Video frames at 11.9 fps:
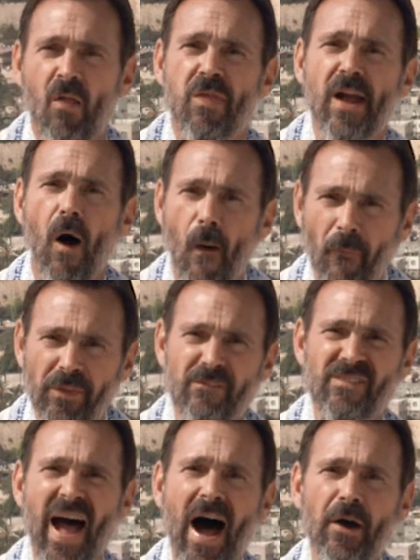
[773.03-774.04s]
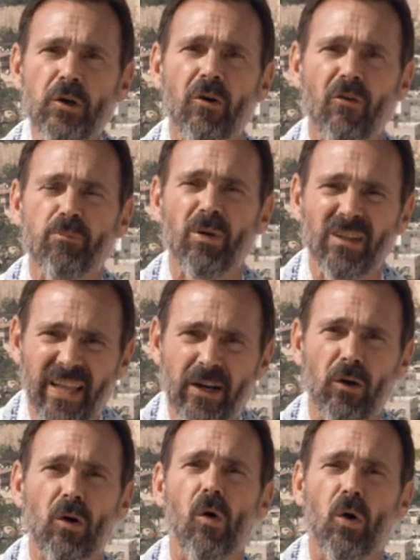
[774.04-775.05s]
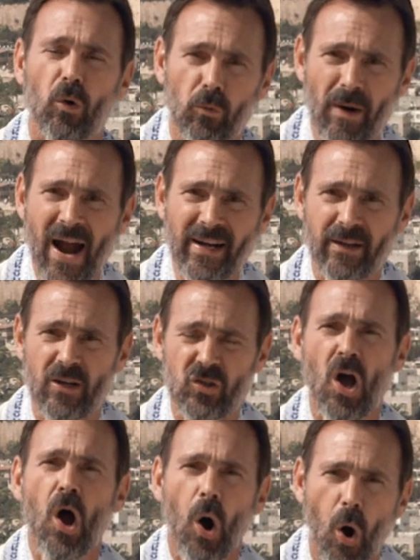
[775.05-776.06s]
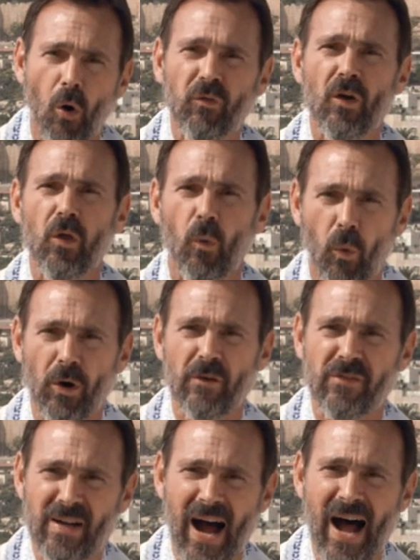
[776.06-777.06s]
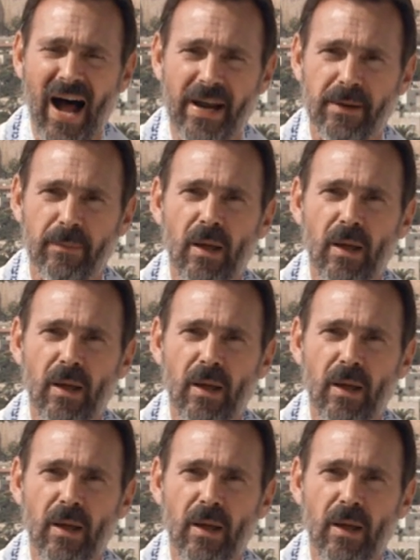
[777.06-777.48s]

They hold the value of political correctness over the Word of God.